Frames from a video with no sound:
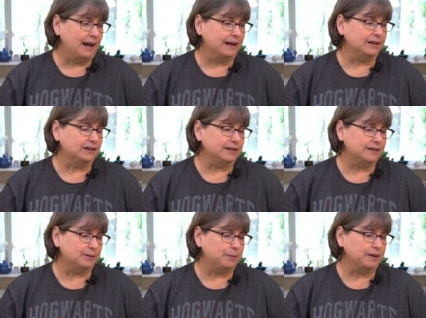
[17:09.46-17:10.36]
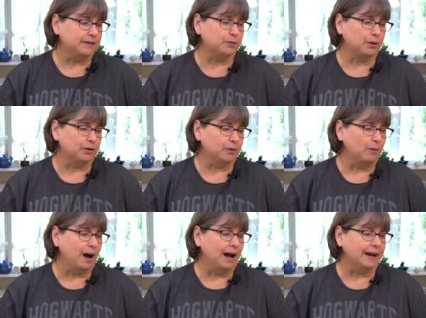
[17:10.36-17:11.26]
And Elizabeth is
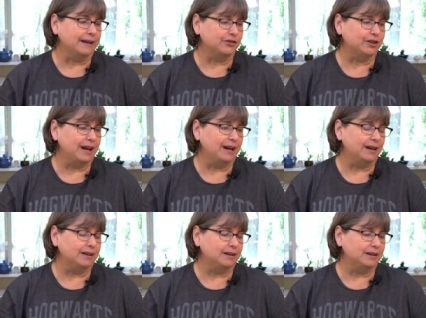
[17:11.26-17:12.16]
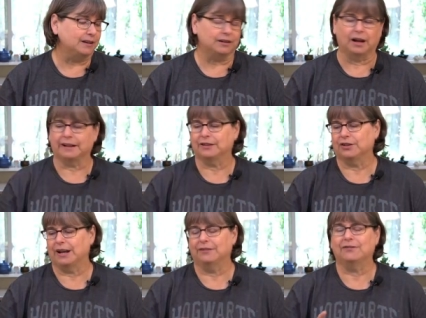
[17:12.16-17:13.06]
wondering why KitchenAid, not
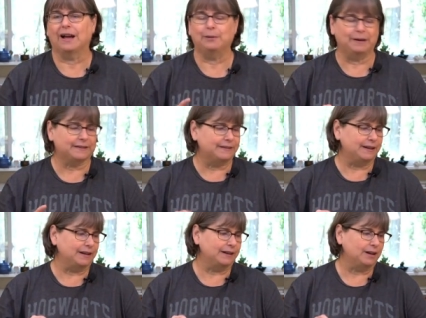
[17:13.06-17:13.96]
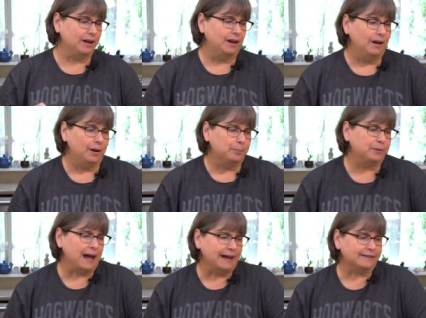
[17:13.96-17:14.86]
KitchenAid, Vitamix did
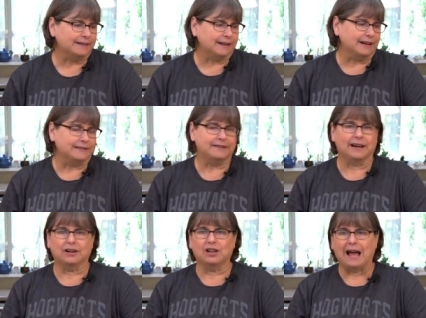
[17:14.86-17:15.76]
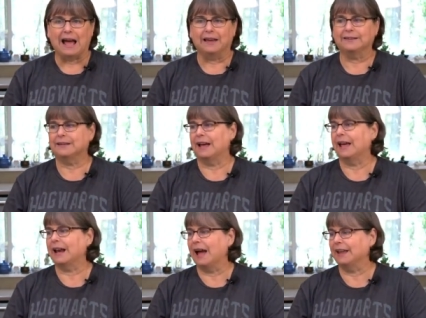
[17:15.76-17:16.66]
plastic instead of glass.
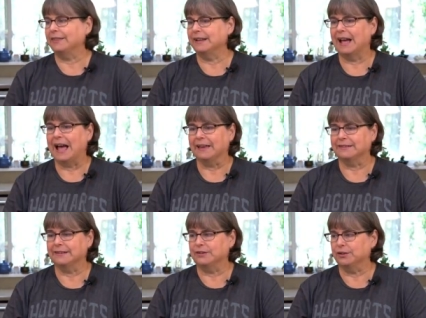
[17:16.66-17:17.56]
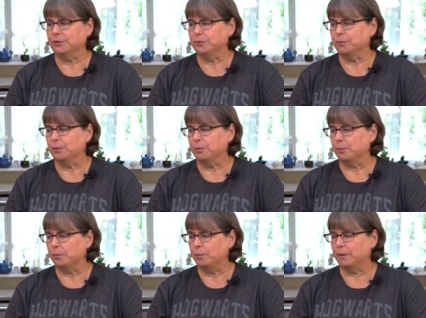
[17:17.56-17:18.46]
And I think it has to do
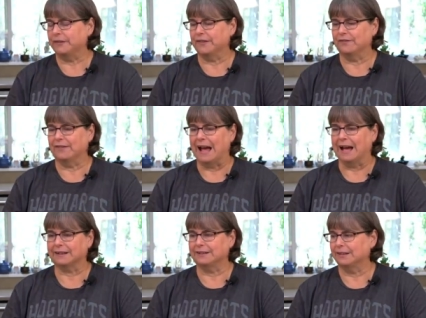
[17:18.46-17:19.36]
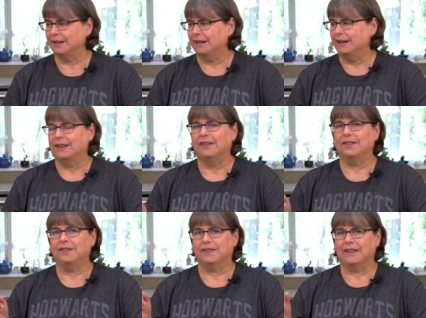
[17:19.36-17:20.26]
with the fact
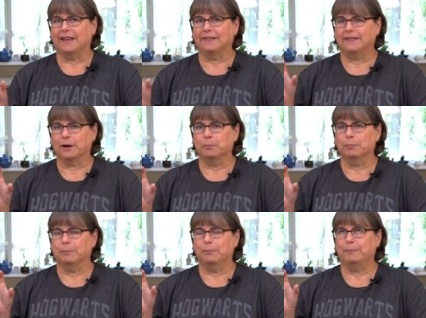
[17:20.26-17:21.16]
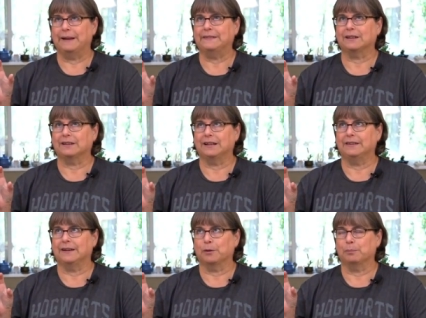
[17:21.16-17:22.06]
that they're basically
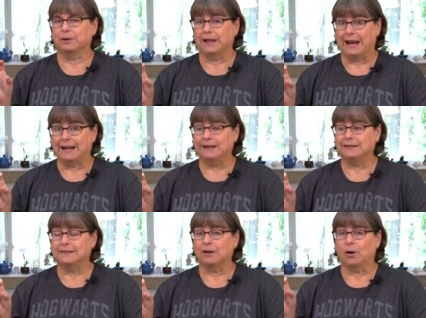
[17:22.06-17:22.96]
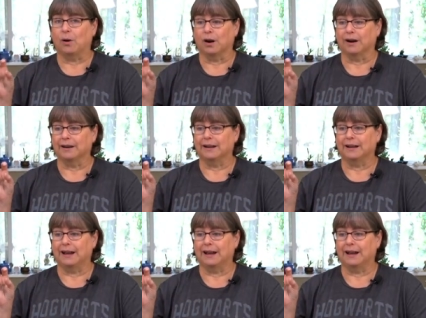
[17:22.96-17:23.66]
their blades are